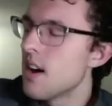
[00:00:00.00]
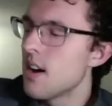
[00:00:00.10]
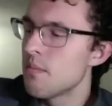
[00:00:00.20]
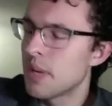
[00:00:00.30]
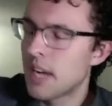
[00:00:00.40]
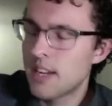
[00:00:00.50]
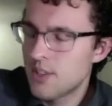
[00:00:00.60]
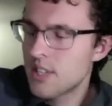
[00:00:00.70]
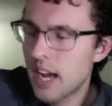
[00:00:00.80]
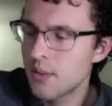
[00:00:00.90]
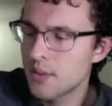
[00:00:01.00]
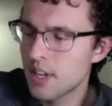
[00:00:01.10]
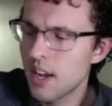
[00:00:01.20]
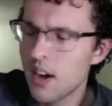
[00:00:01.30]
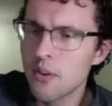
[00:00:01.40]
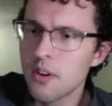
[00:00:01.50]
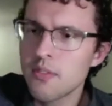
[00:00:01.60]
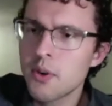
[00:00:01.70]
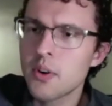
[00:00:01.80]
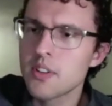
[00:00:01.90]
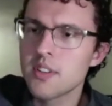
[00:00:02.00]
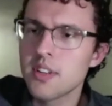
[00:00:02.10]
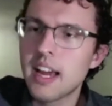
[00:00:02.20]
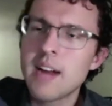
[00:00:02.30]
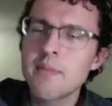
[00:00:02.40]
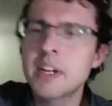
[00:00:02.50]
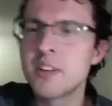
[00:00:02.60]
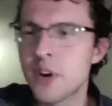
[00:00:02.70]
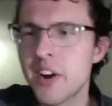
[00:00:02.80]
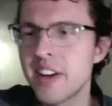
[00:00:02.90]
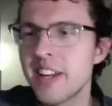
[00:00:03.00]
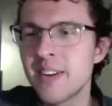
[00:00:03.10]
But I just kind of was like, oh, of course, like I'm a contrarian.